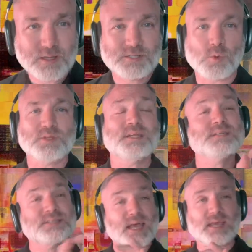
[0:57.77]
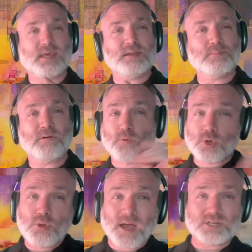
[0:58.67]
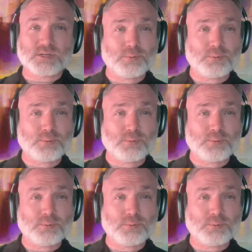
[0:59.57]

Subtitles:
So within a second, before you actually